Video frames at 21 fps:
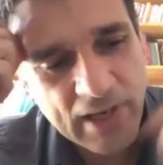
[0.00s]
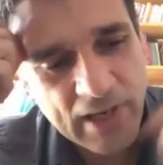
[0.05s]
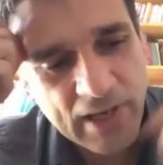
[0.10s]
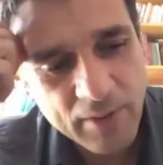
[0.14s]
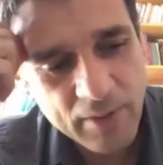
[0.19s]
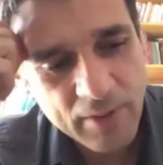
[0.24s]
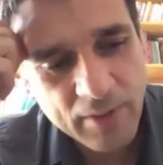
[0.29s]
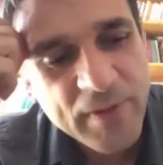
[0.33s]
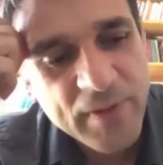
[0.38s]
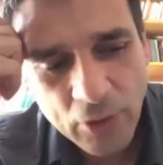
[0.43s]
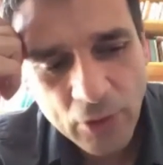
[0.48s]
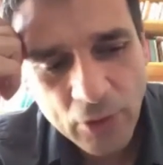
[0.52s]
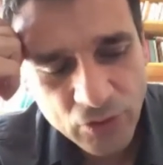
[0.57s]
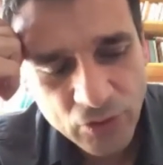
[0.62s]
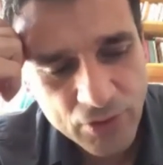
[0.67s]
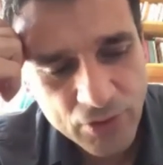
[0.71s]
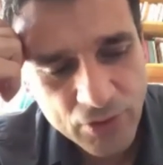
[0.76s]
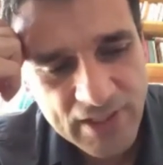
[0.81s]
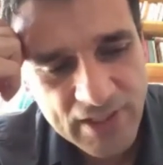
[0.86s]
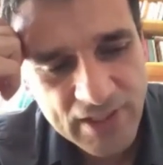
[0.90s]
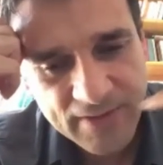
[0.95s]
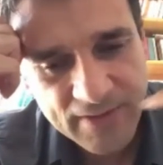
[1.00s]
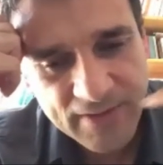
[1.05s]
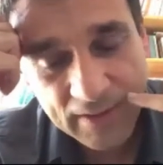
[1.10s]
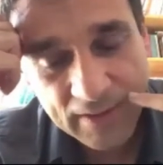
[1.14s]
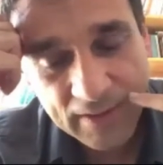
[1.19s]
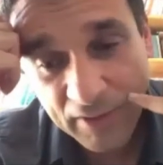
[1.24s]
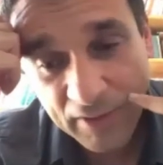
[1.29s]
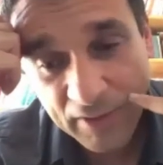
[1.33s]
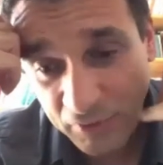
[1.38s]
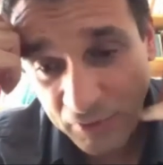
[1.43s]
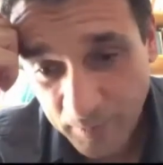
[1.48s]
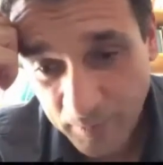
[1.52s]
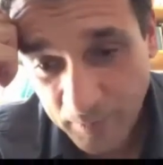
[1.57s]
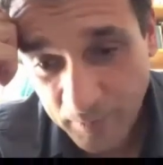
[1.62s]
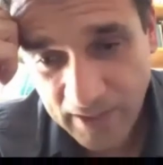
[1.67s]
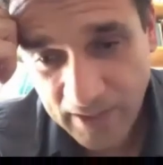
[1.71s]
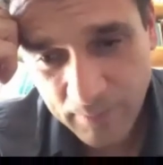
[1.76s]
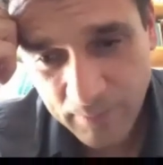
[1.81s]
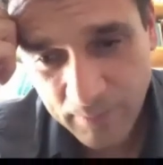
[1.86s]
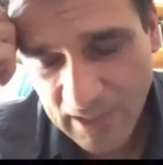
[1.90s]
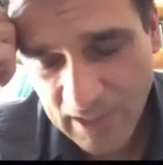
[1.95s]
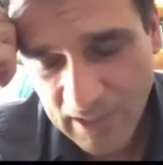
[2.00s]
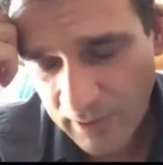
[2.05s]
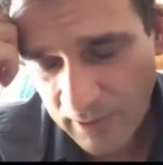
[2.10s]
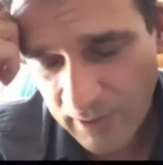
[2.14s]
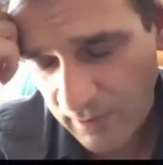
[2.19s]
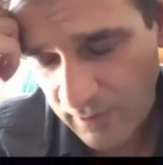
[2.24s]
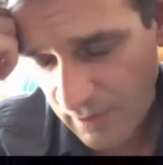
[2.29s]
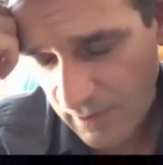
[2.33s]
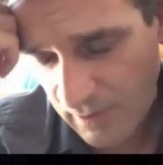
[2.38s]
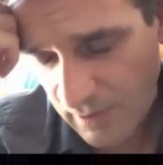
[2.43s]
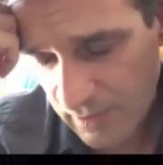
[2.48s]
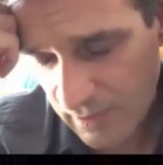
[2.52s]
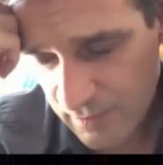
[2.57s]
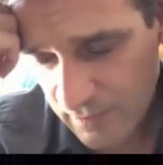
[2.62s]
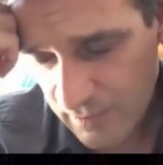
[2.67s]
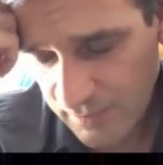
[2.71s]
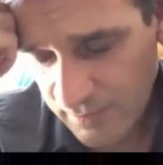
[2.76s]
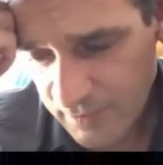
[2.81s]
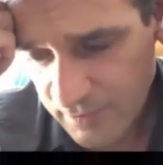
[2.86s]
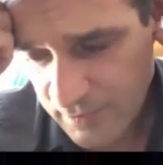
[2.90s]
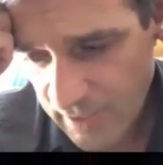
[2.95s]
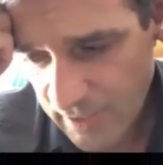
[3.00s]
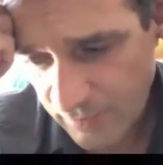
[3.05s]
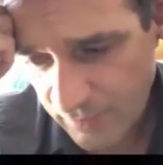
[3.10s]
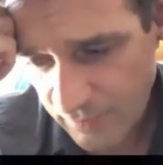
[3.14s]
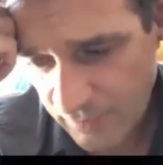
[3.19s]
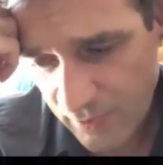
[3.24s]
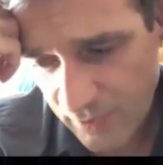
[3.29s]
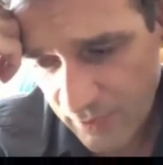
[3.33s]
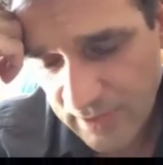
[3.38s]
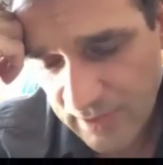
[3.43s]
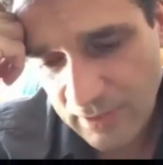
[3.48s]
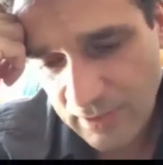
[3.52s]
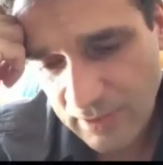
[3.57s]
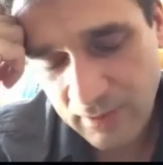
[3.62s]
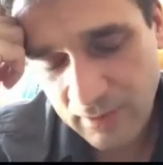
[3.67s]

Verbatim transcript: like Piero Tosi, that after became like the director in